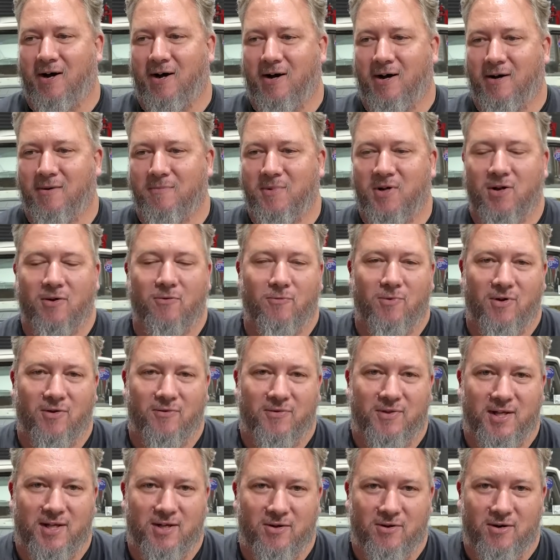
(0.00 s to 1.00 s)
I'm not a
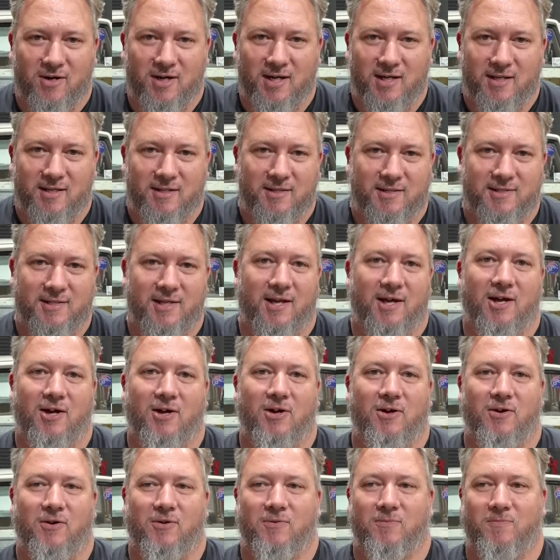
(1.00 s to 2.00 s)
wealthy guy,
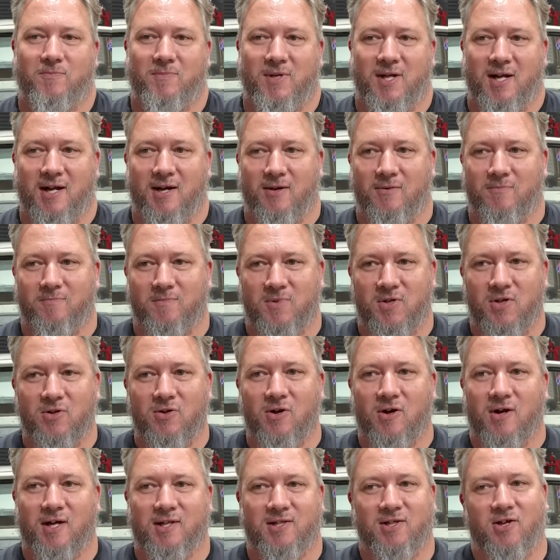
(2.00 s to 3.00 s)
so, you know, you
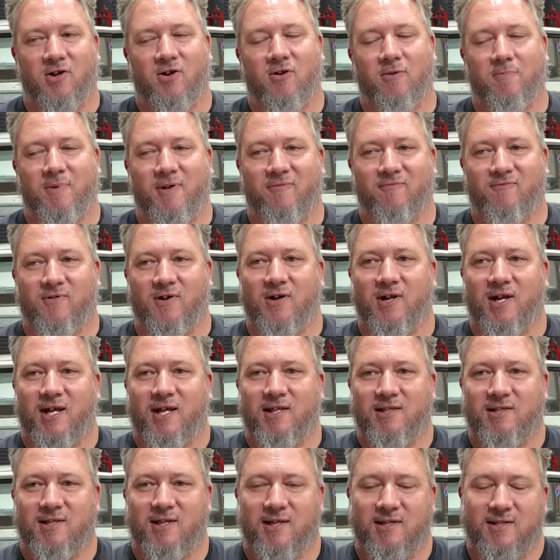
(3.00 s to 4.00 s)
guys are helping
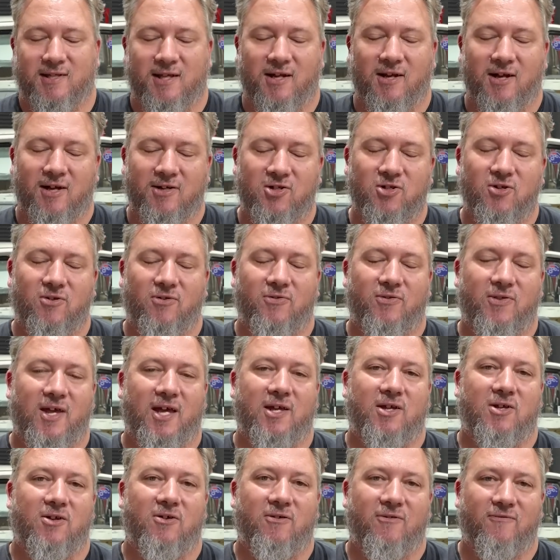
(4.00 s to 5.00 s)
finance this, and I do
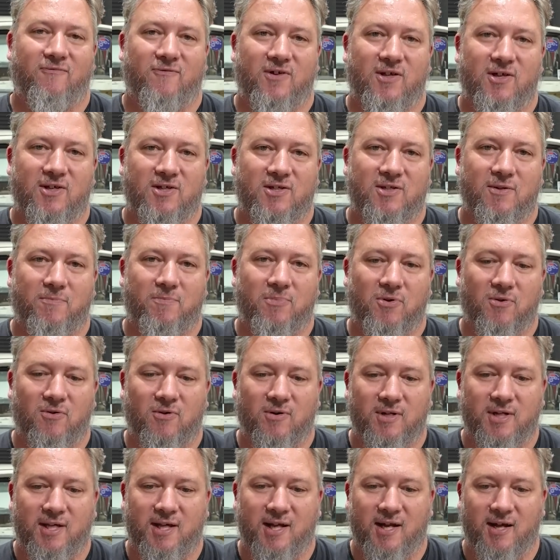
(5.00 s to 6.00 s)
thank you for your
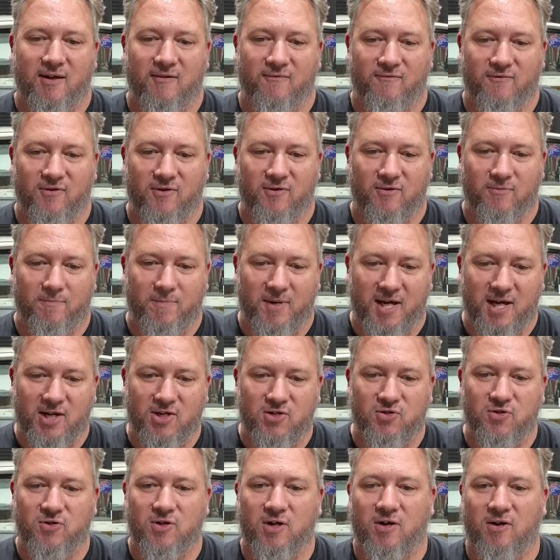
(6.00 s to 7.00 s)
support, you know, through
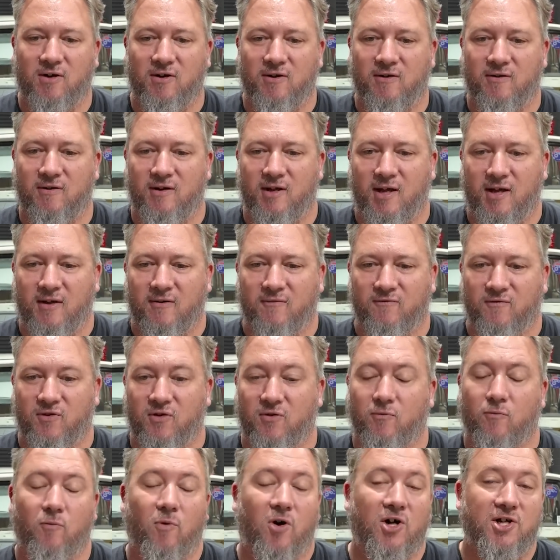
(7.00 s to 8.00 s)
Patreon,
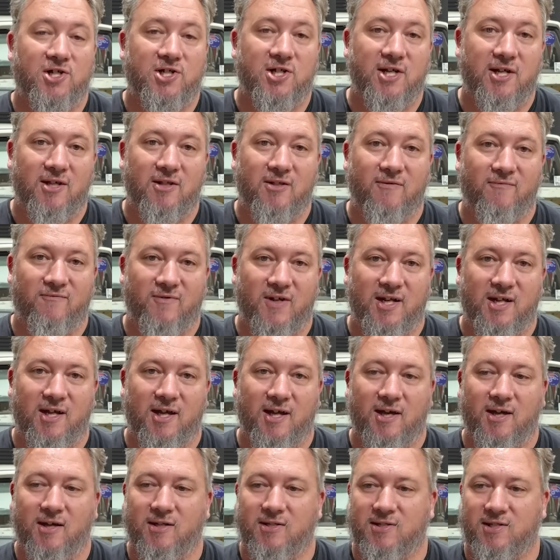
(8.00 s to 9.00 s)
through watching the
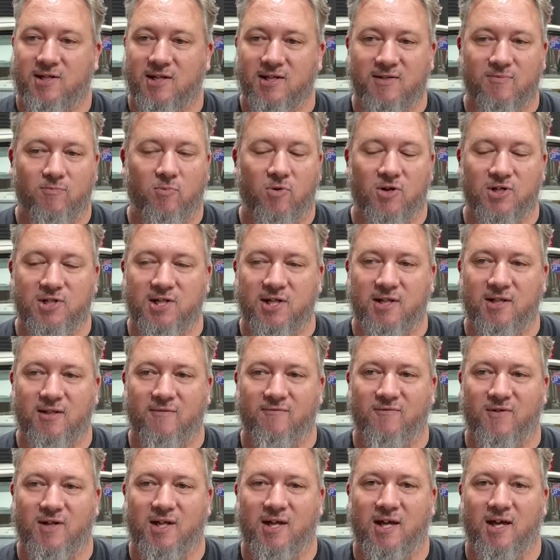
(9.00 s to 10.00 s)
videos, just watching the
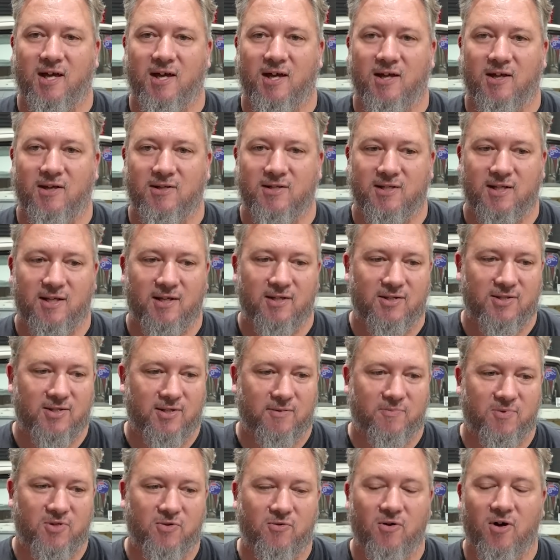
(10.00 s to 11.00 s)
videos and
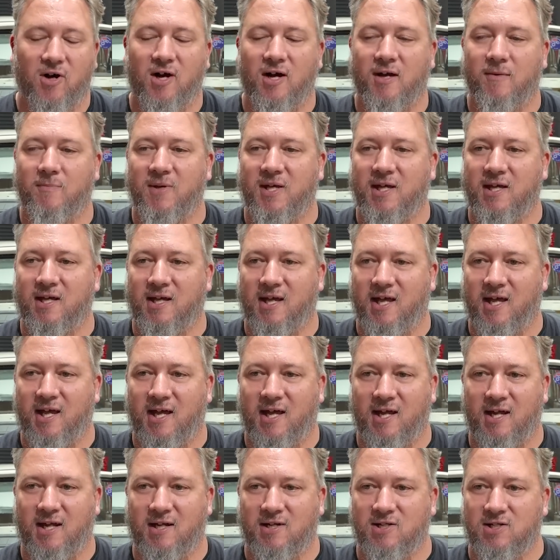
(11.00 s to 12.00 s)
subscribing
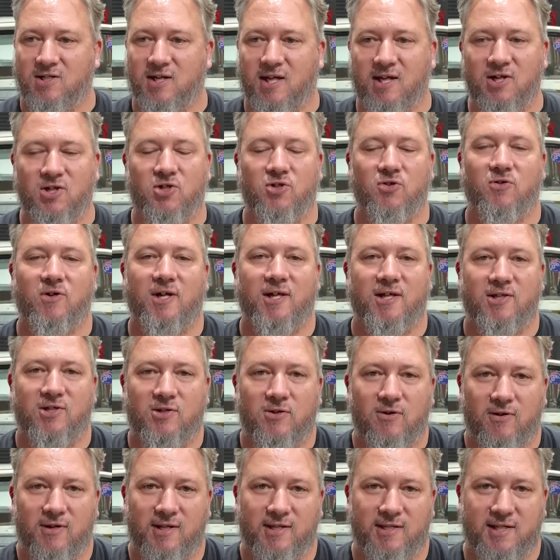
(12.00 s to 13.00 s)
and enjoying
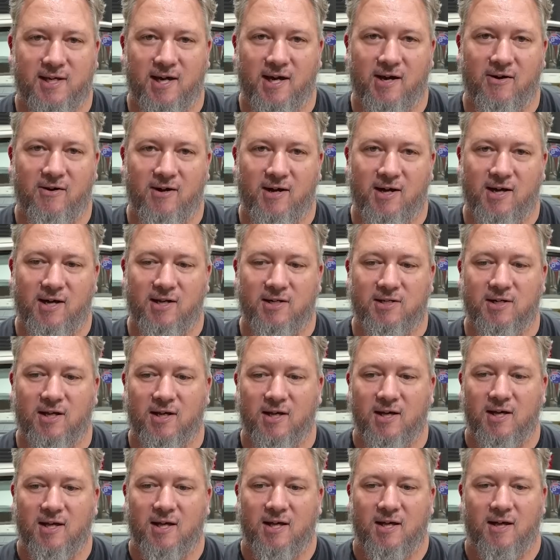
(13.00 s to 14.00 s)
Scotty's Garage.
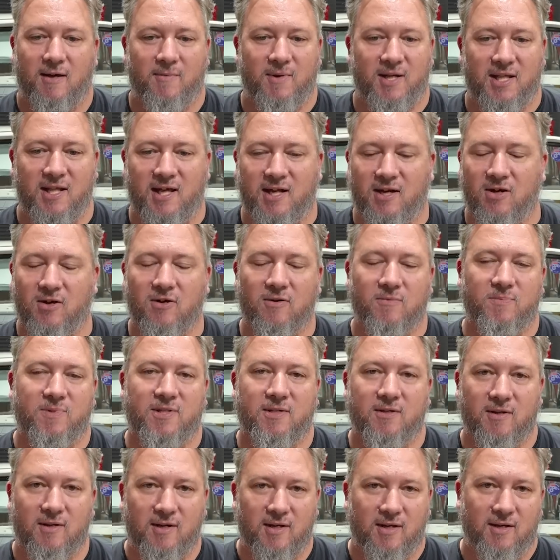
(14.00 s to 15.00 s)
I mean, that helps